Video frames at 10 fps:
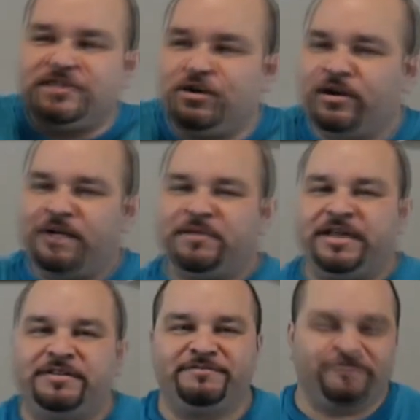You know what I
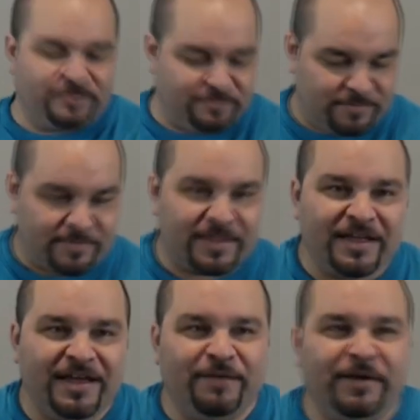mean?
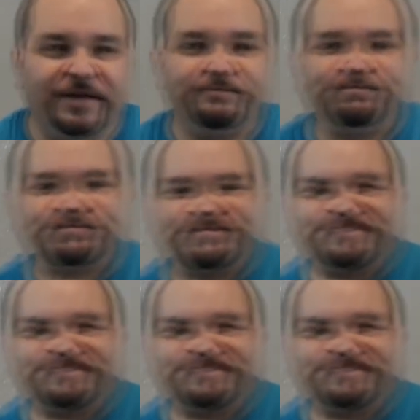Amen.